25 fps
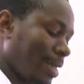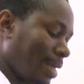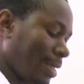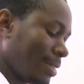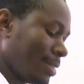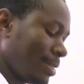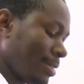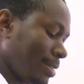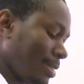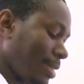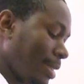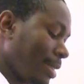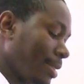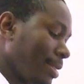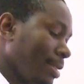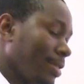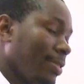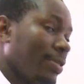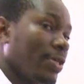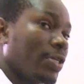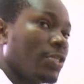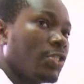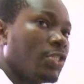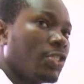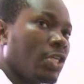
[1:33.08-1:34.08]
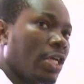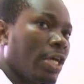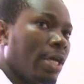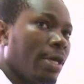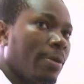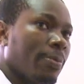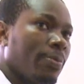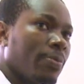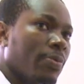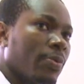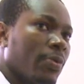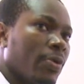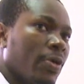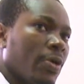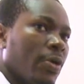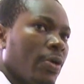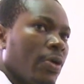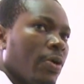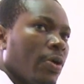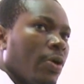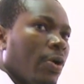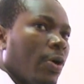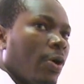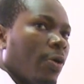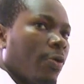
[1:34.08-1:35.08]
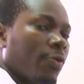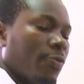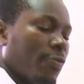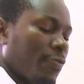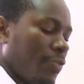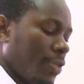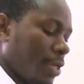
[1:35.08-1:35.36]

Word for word: until I need the shape of